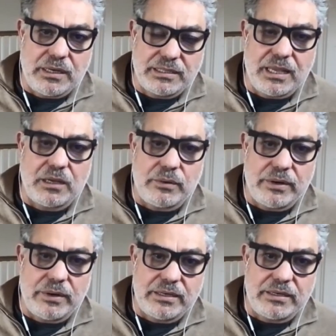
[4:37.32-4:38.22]
an
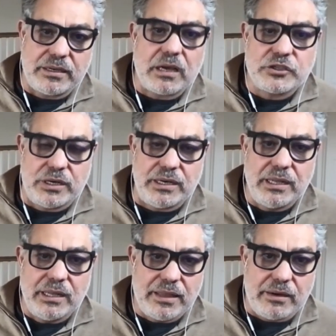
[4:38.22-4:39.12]
accelerated deduction
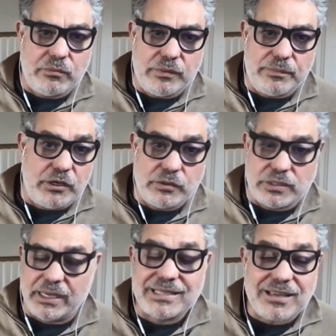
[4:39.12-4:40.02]
that we've been
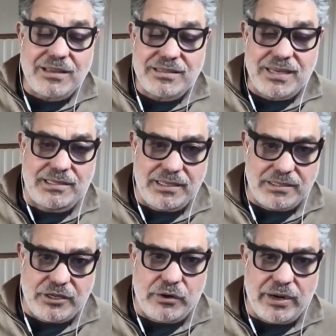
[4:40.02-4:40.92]
using. It sunsets
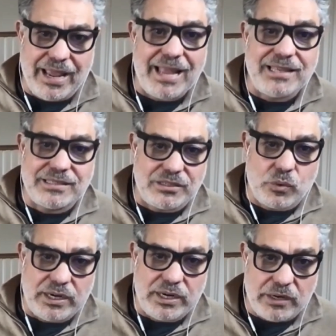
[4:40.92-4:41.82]
this year. It ends in
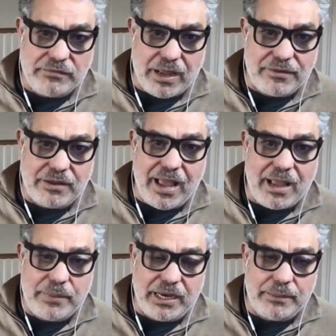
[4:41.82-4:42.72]
2025.
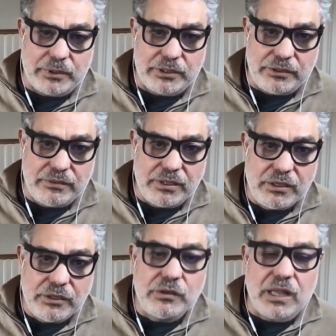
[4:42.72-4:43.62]
I've been able to
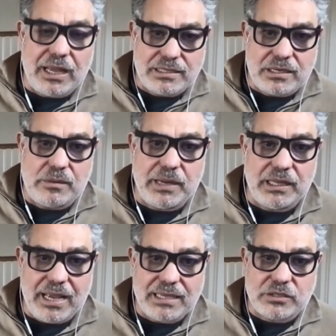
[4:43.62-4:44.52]
utilize it on my
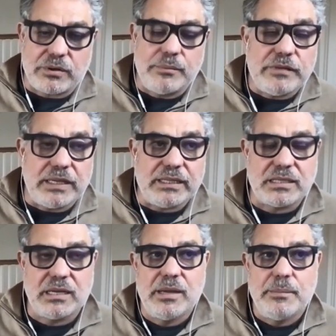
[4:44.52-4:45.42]
last three movies,
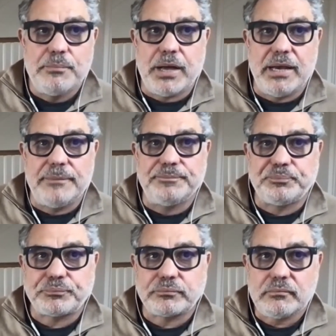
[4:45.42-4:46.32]
but
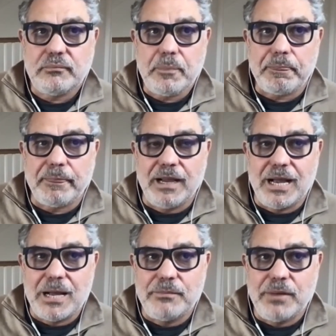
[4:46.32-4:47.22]

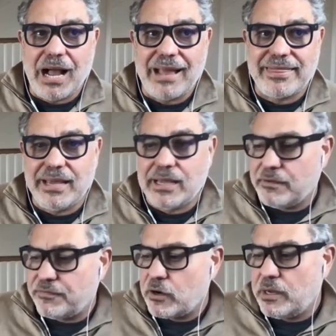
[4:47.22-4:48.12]
I think
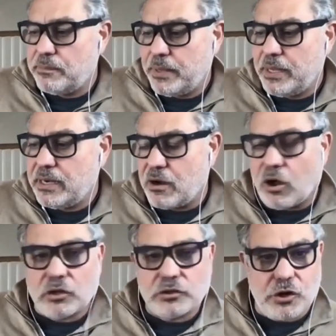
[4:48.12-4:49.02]
if there had been an
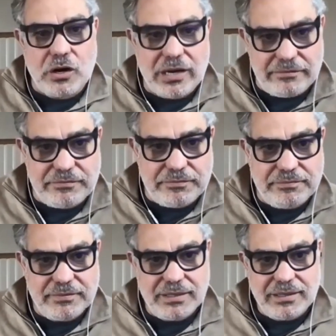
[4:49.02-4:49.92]
alternative
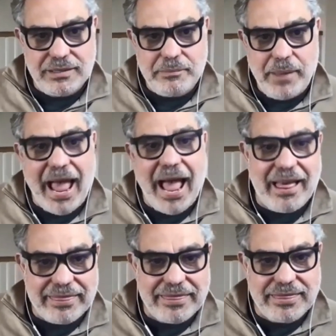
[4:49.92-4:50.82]

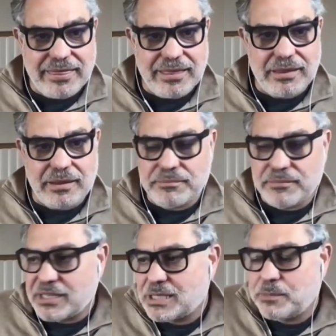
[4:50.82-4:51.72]
path,
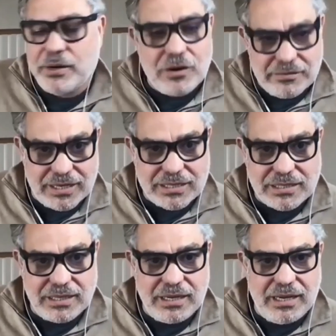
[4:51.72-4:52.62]
the spirit of
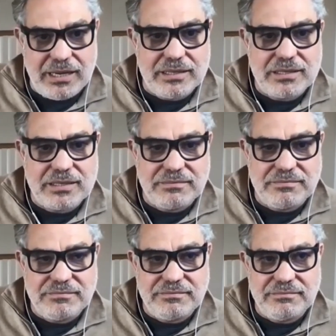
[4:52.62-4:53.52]
this is,
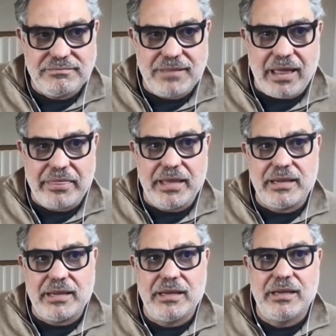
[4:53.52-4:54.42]
I
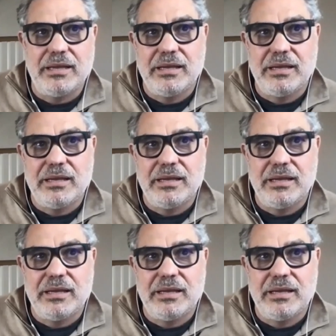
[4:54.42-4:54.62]
think,